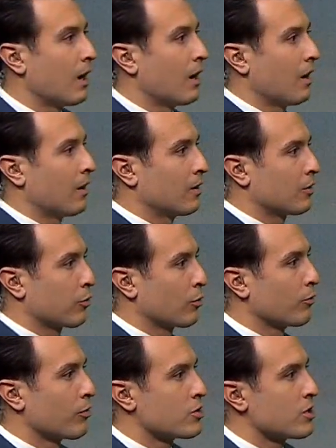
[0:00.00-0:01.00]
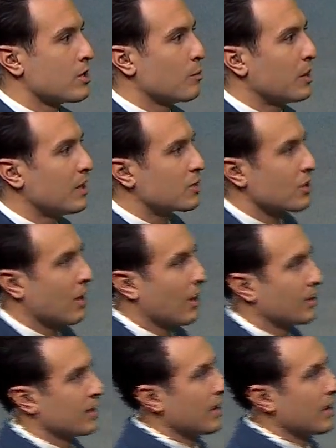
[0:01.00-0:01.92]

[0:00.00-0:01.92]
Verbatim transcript: uh, through Virginia Beach on